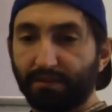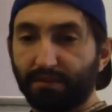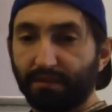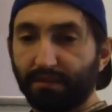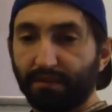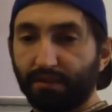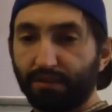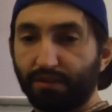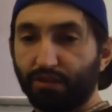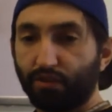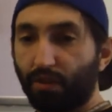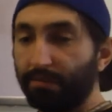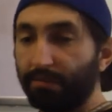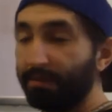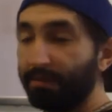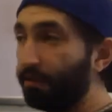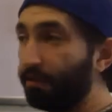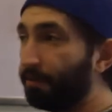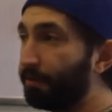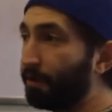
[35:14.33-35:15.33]
So I'm
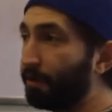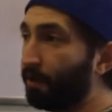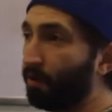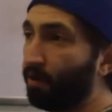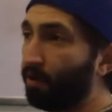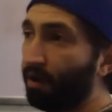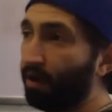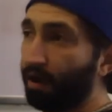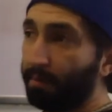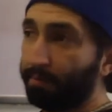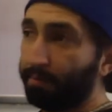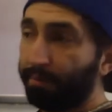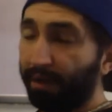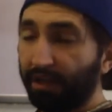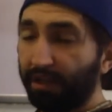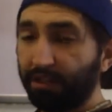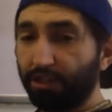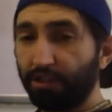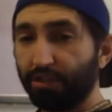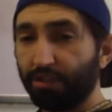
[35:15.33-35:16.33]
going to throw a
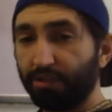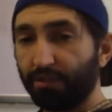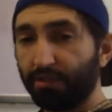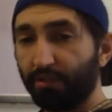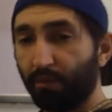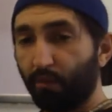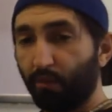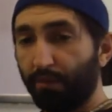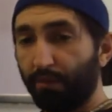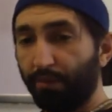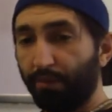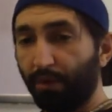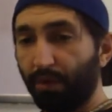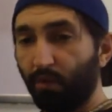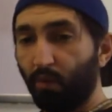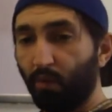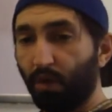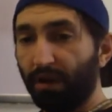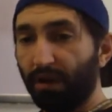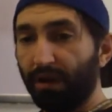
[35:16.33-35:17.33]
punch,
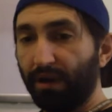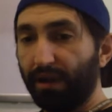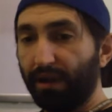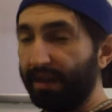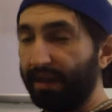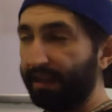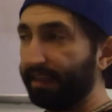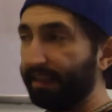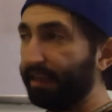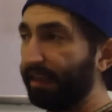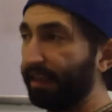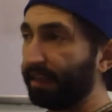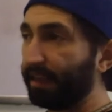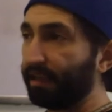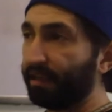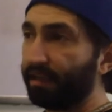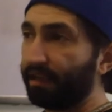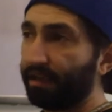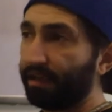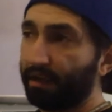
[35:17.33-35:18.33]
1.1, and a
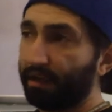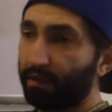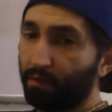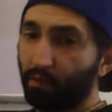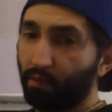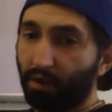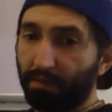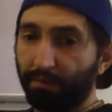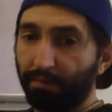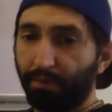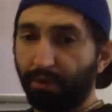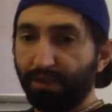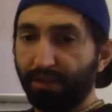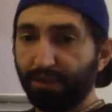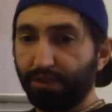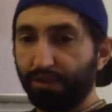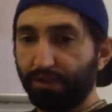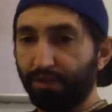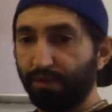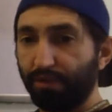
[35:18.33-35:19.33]
kick,
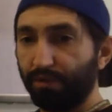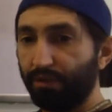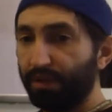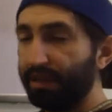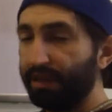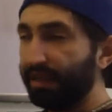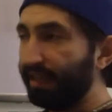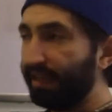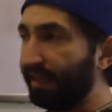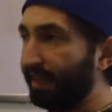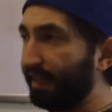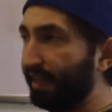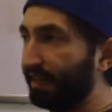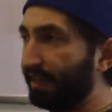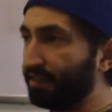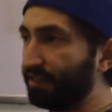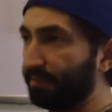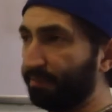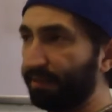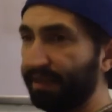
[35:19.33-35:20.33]
1.2. It ends
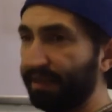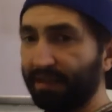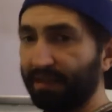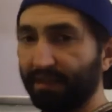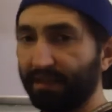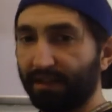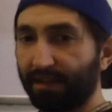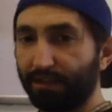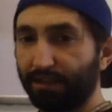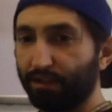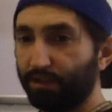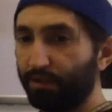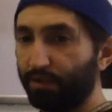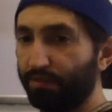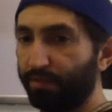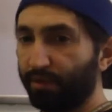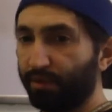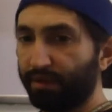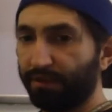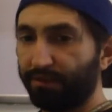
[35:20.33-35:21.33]
up being a
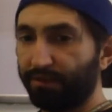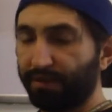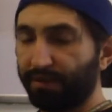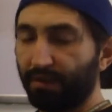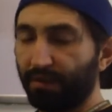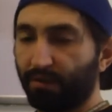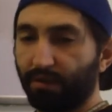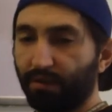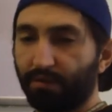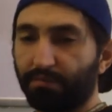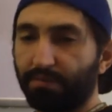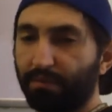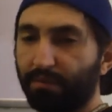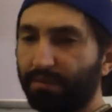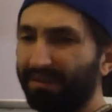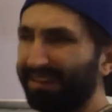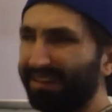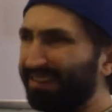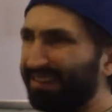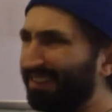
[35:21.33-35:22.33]
2.3, or
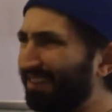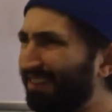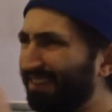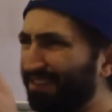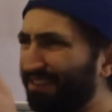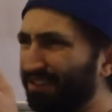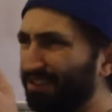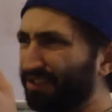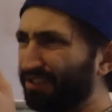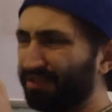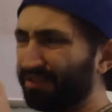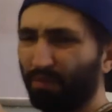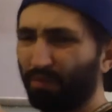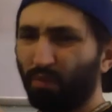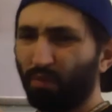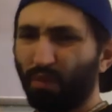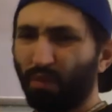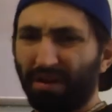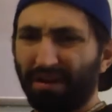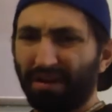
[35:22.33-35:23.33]
let's say there's just
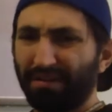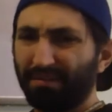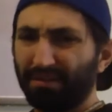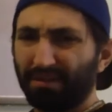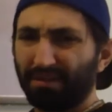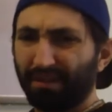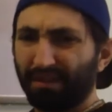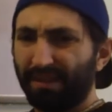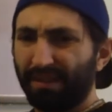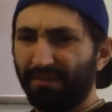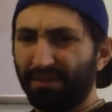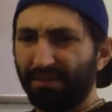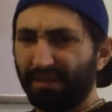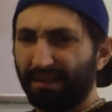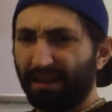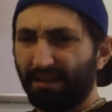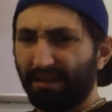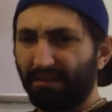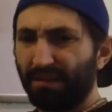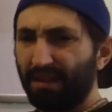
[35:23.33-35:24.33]
1 to even it
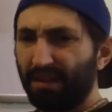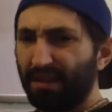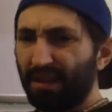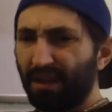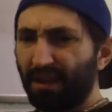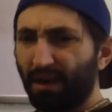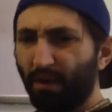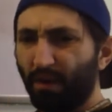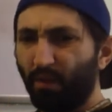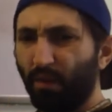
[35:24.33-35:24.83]
out. A 1